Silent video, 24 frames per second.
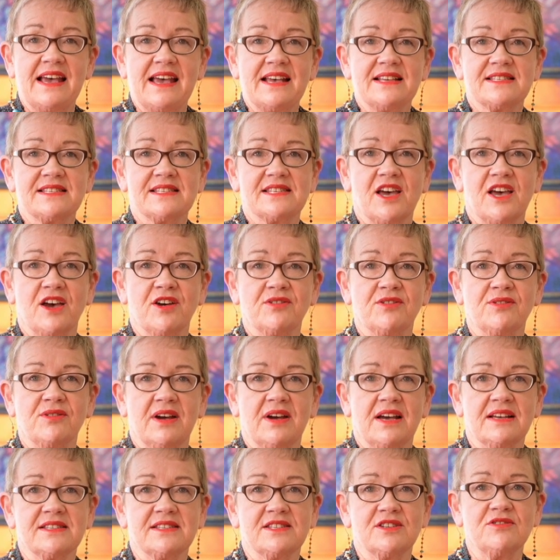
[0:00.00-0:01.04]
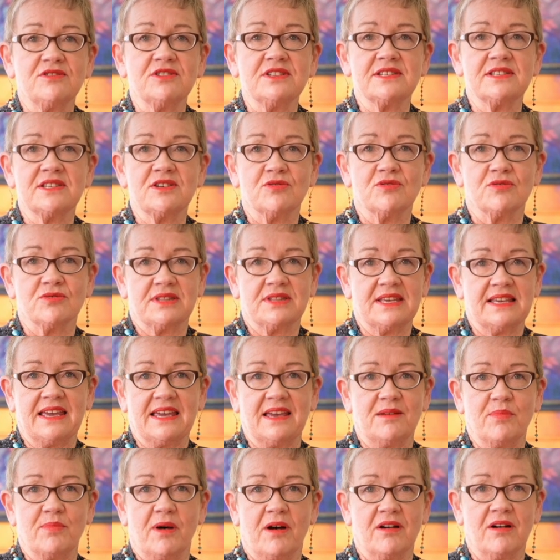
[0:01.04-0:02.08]
So as soon as your
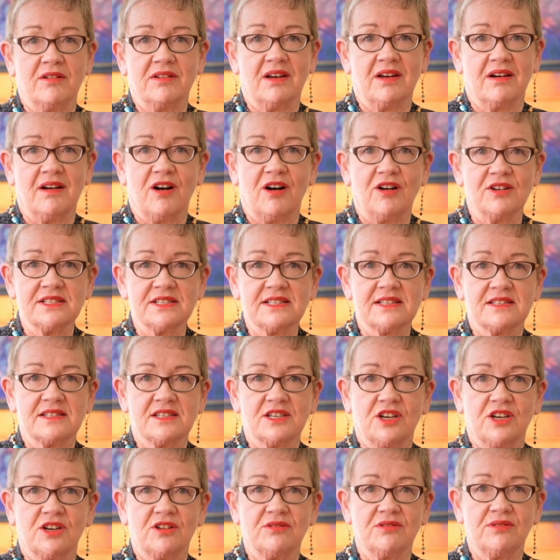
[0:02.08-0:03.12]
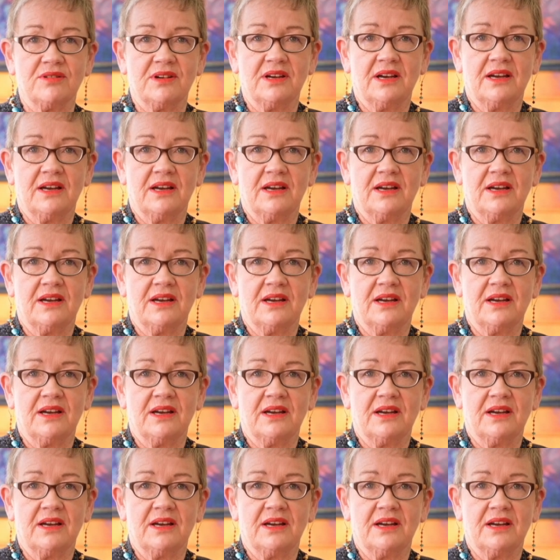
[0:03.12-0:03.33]
thinking partner asks you,